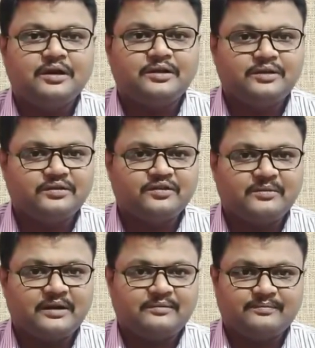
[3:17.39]

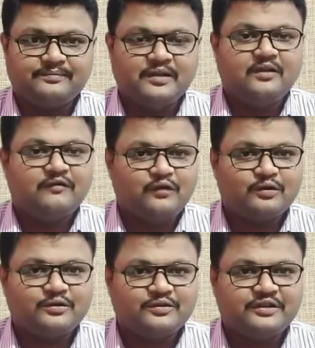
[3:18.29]
usable
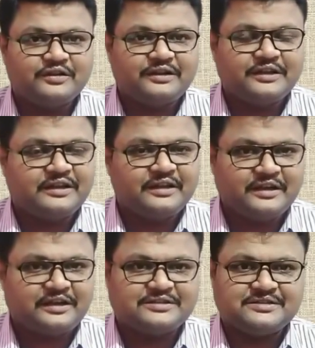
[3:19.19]
photosynthetic
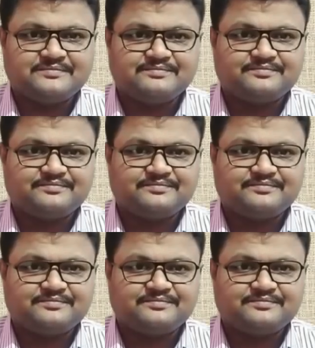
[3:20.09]
energy.